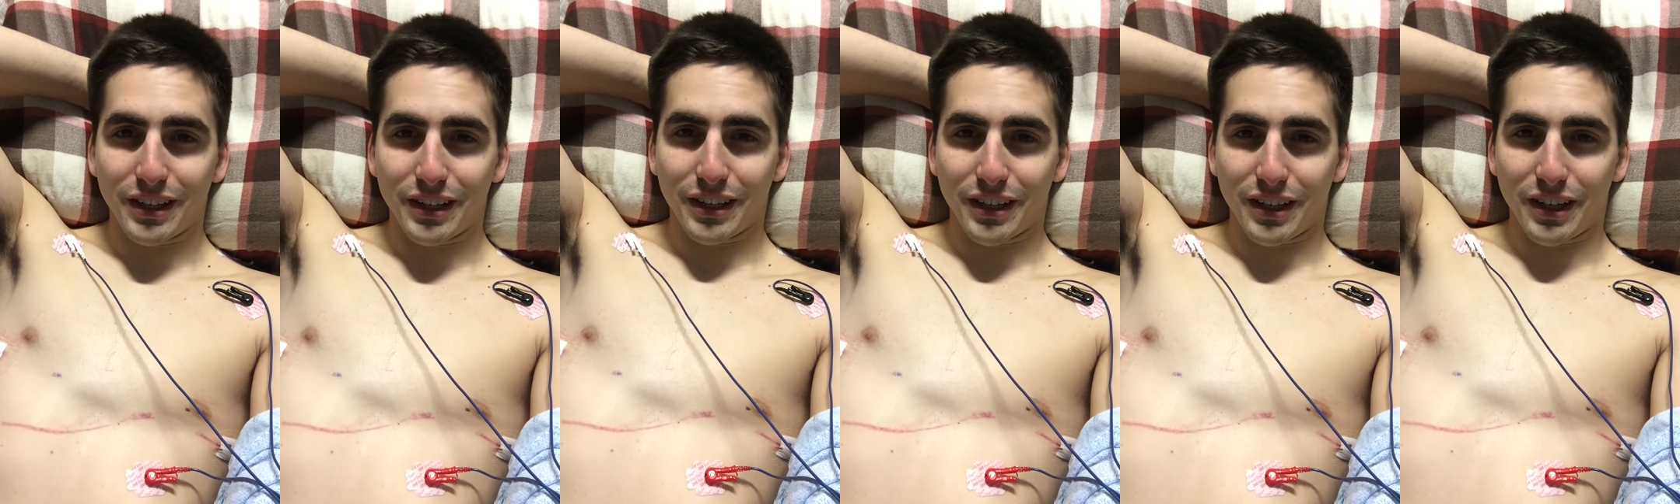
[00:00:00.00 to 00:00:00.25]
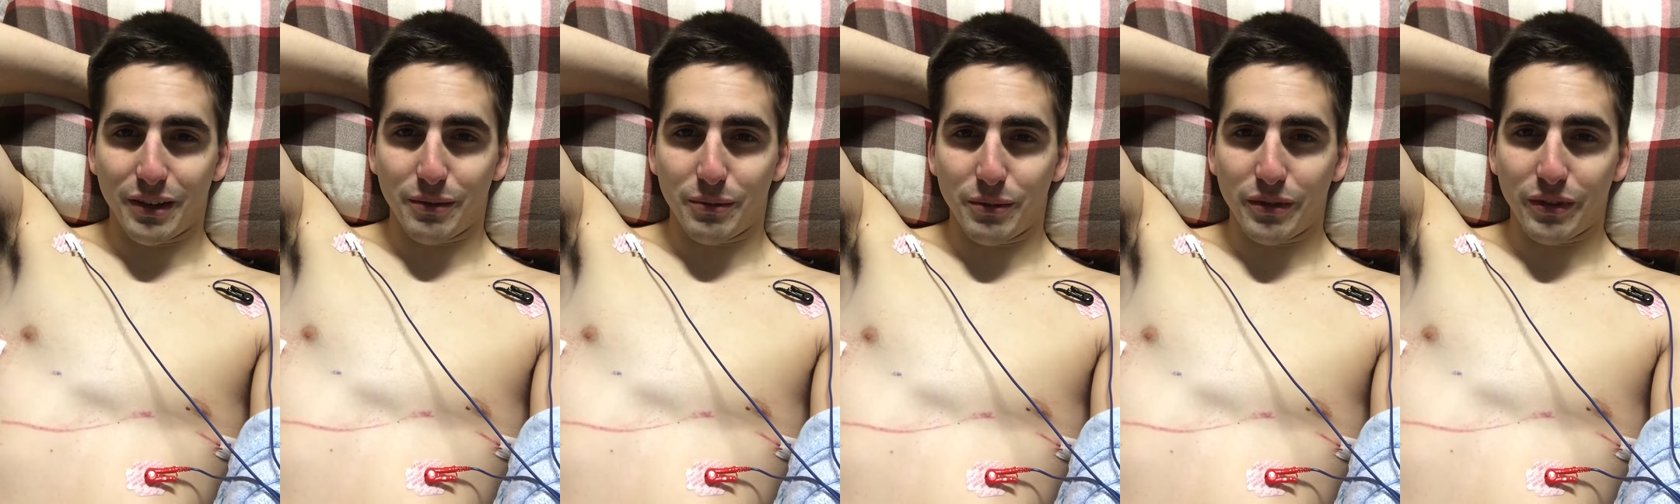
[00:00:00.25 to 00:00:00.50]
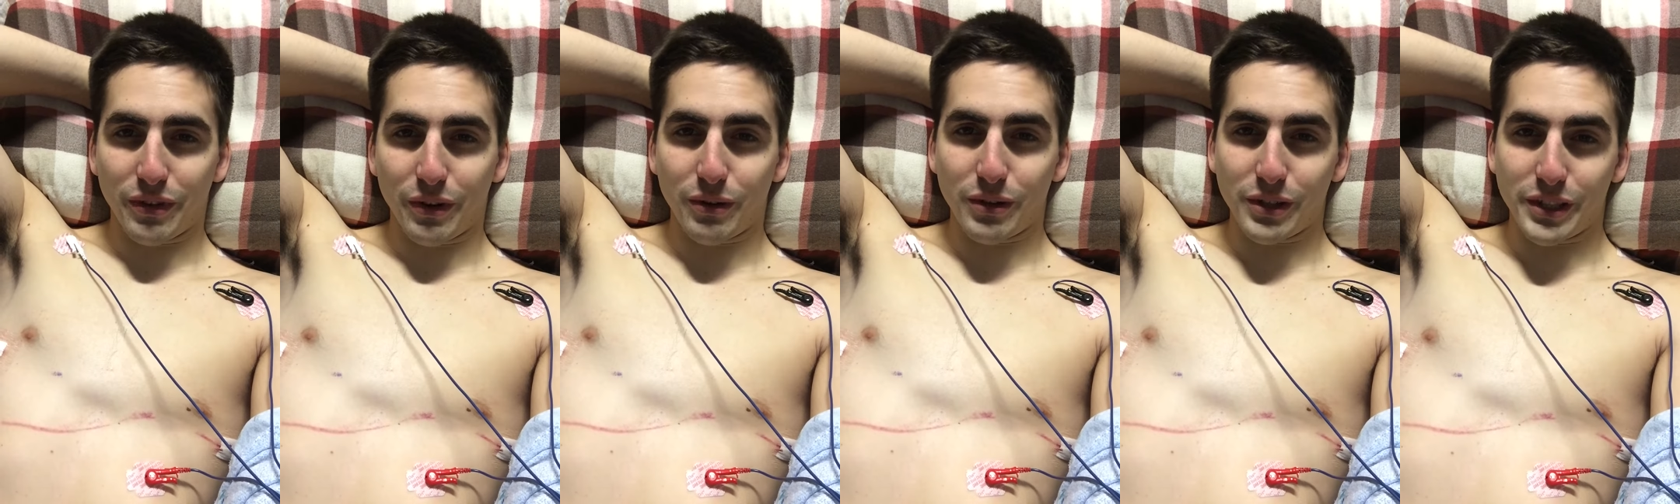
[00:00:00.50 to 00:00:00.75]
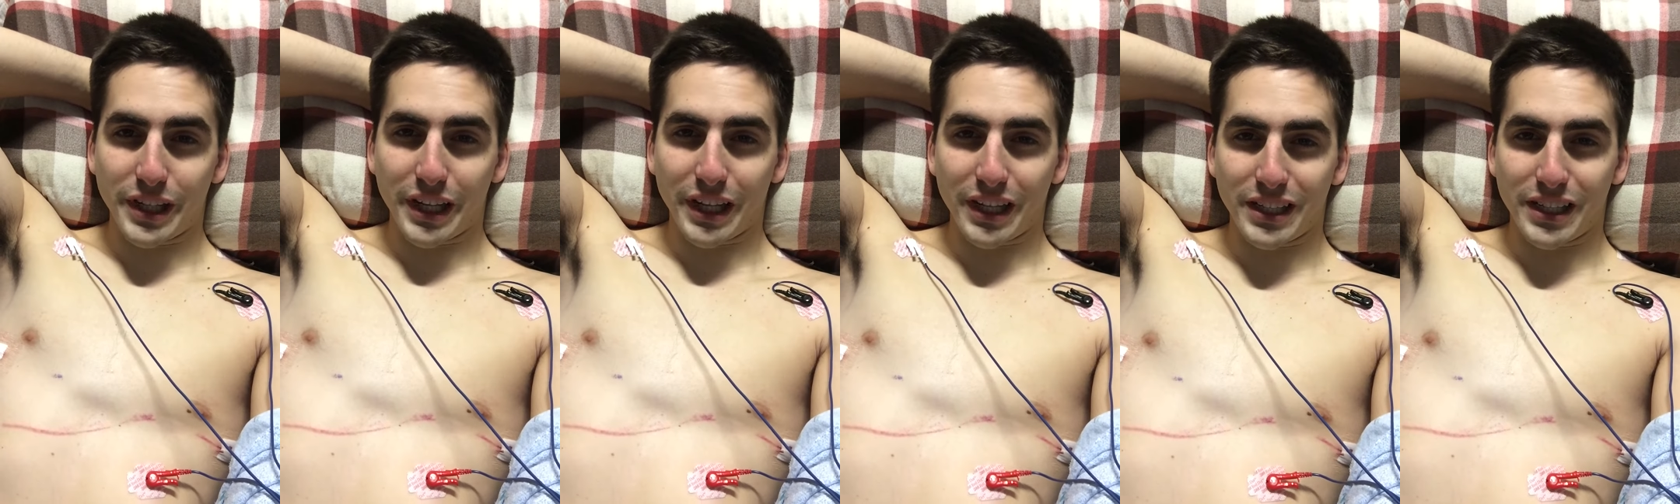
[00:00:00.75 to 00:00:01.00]
If I were to
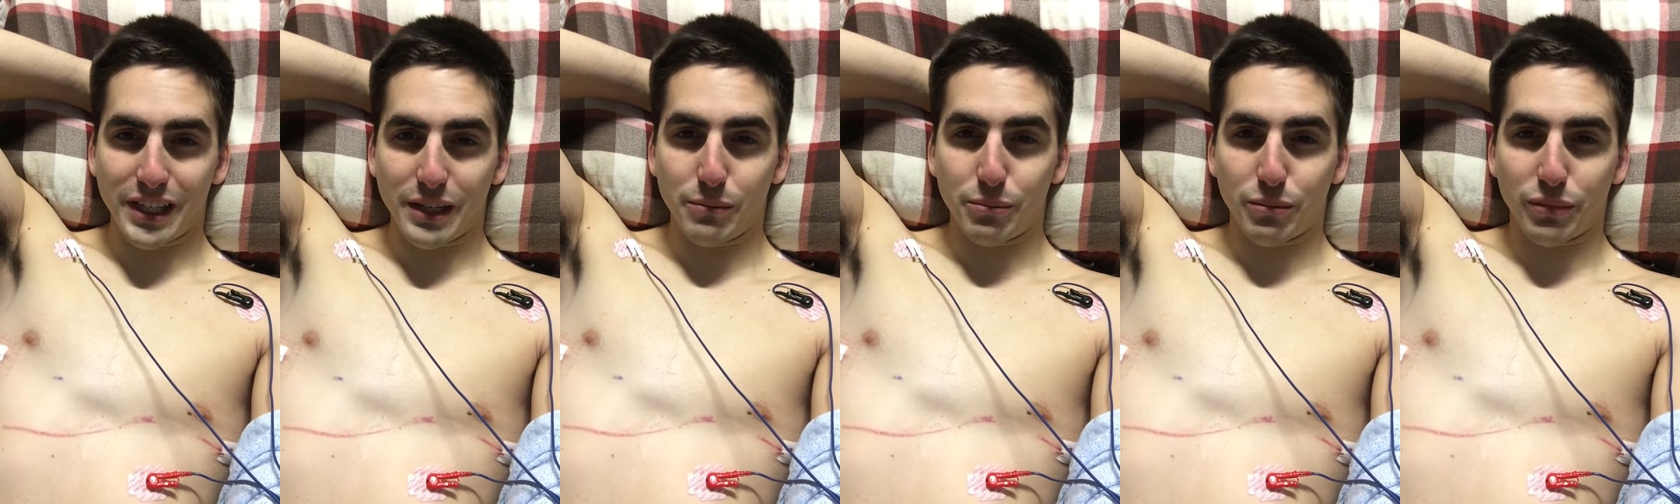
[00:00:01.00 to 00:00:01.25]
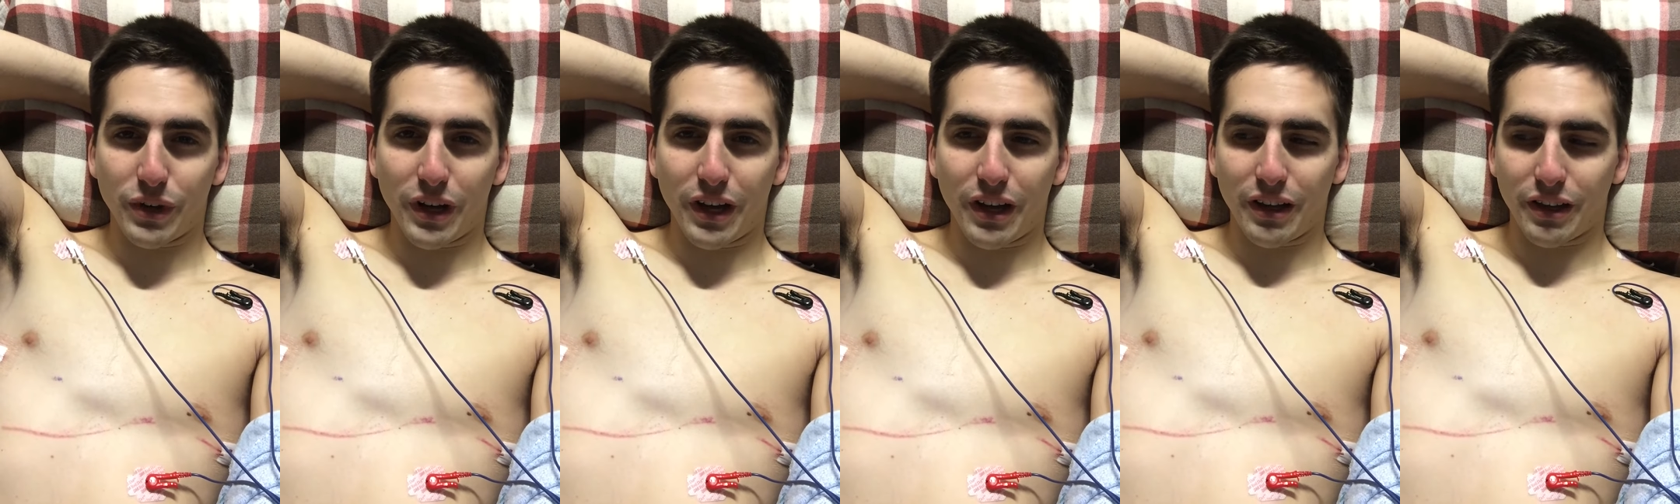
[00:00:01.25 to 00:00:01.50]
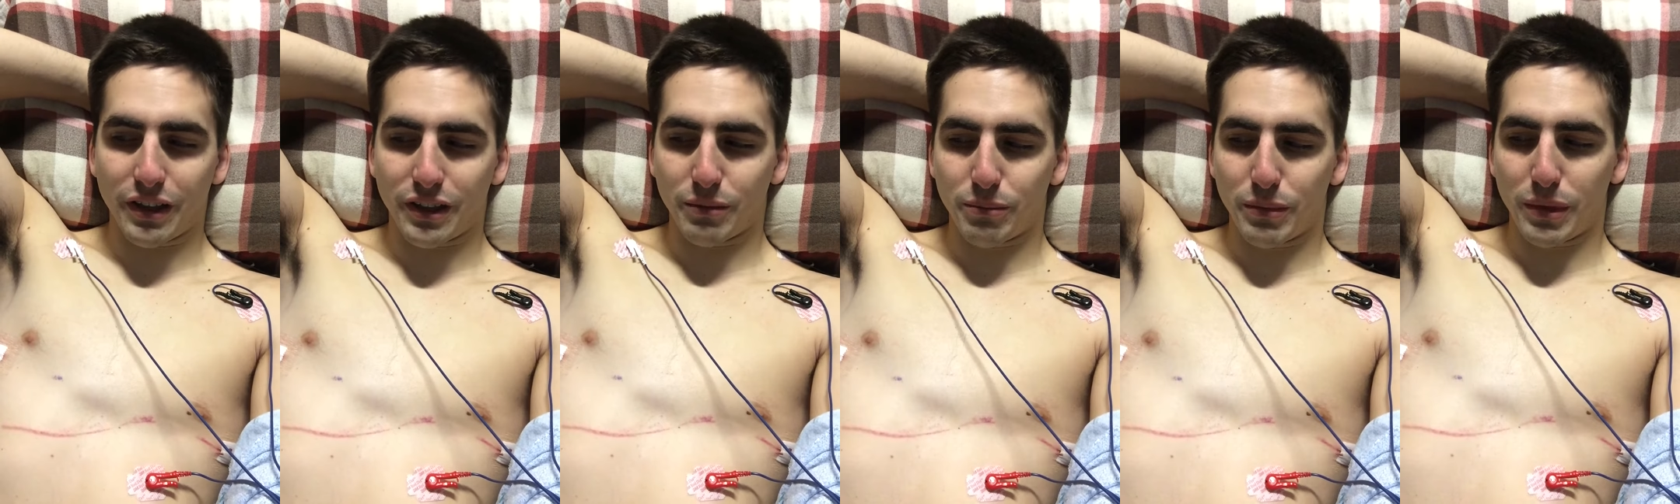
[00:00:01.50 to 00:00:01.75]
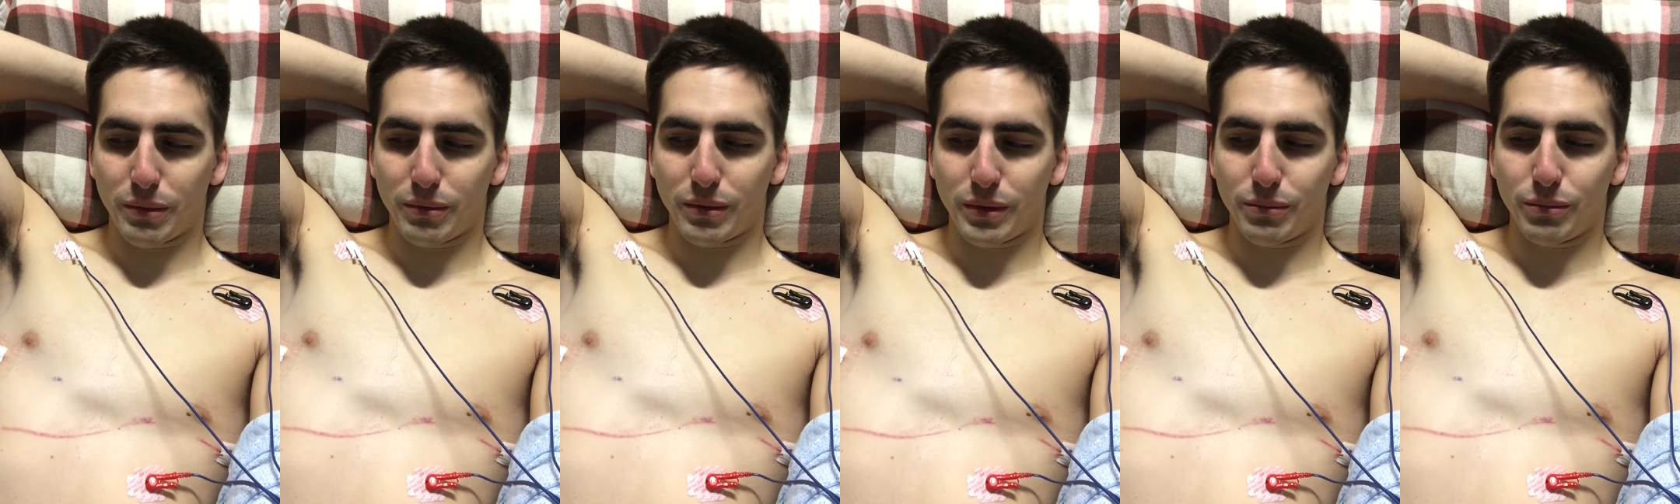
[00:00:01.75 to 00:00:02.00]
take a deep breath or
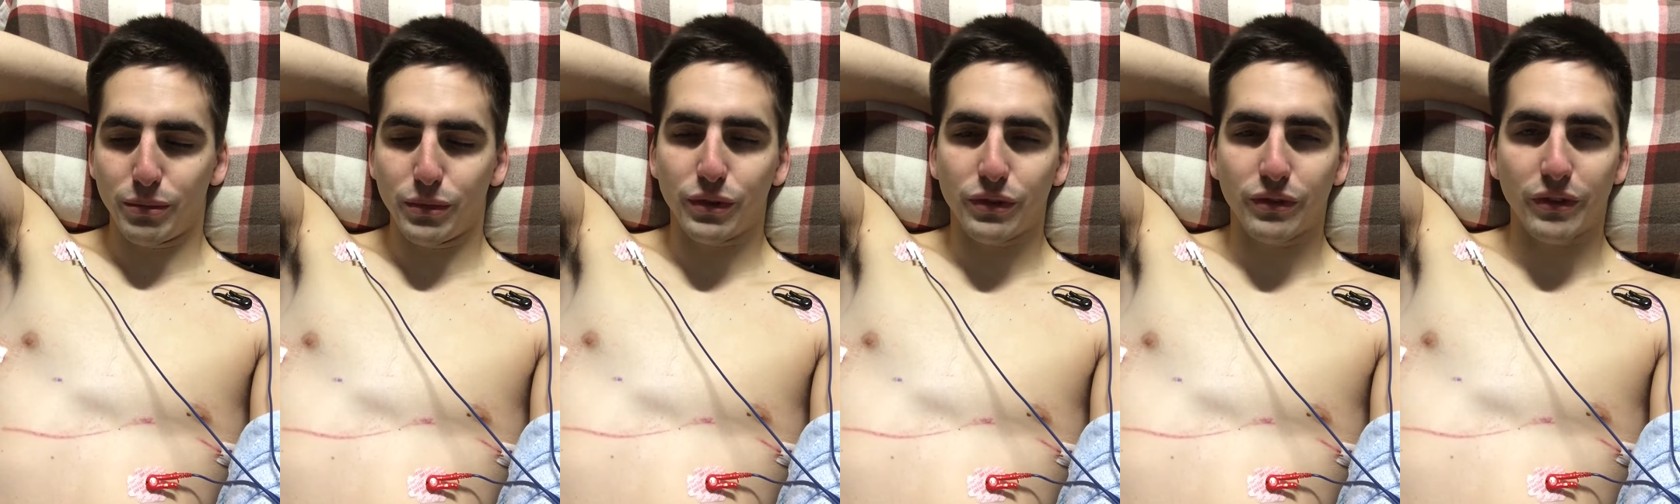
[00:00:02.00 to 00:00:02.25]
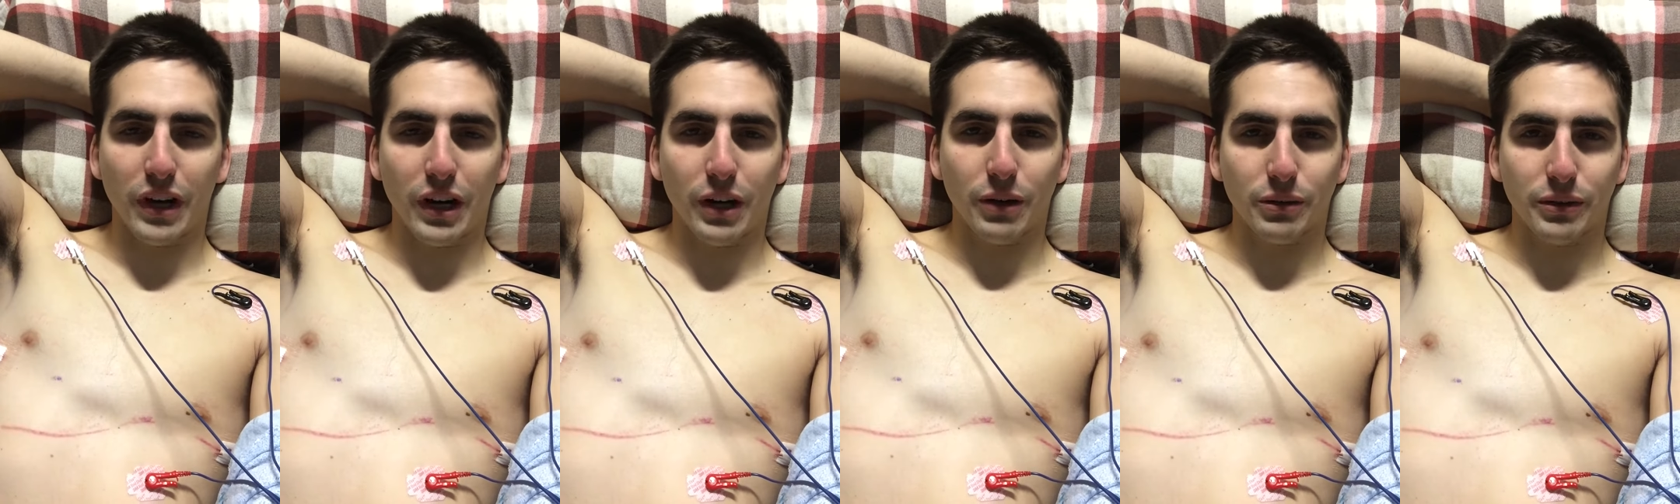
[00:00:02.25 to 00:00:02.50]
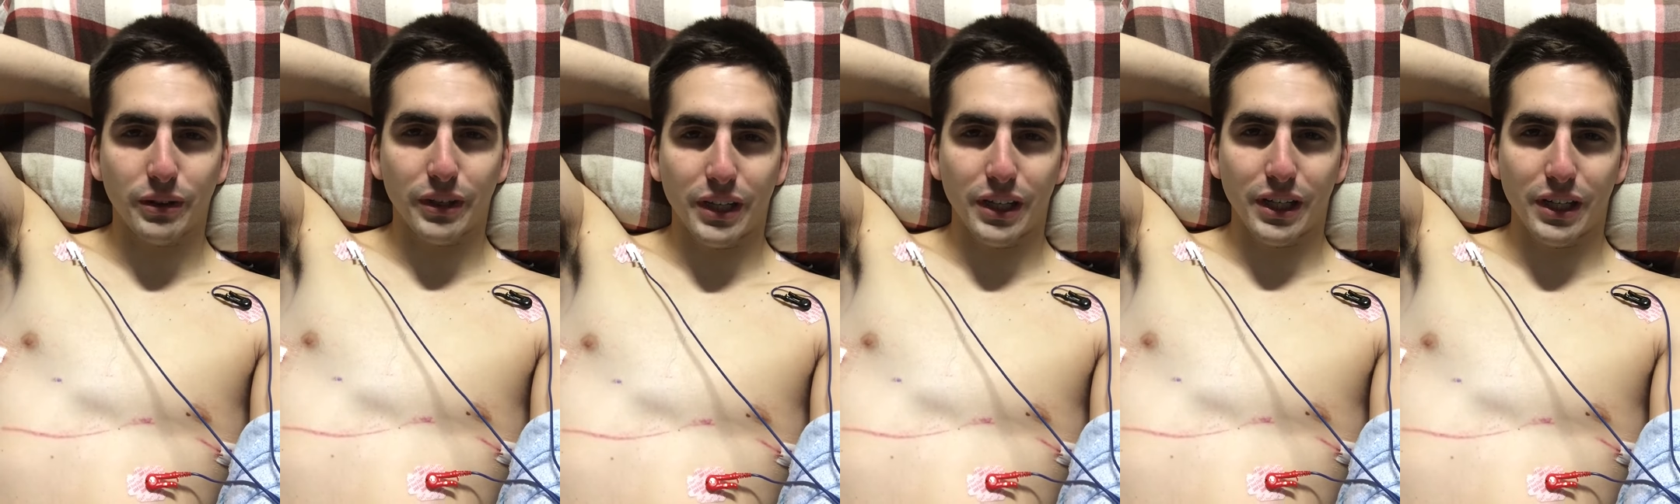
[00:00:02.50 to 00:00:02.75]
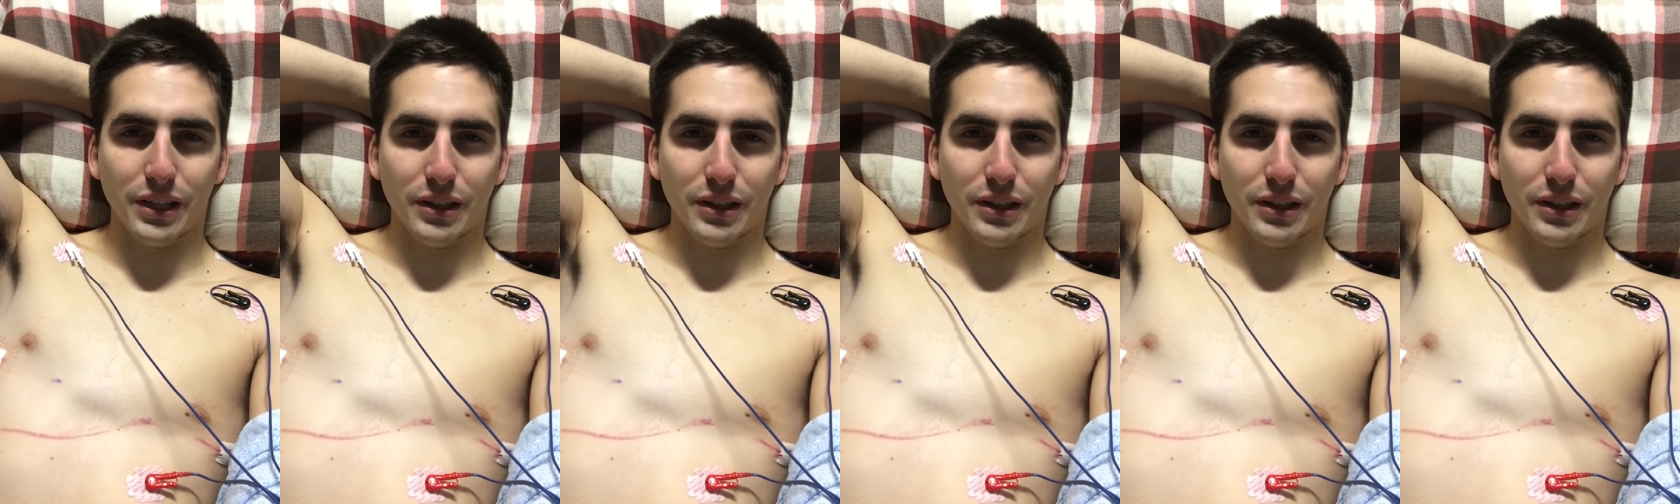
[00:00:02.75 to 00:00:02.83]
maybe move awkwardly,